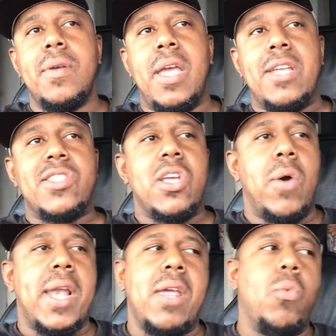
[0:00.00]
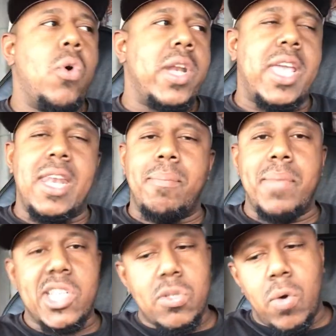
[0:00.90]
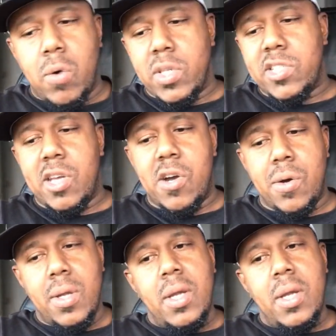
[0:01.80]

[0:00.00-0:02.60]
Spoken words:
And so I didn't want to get it misquoted. So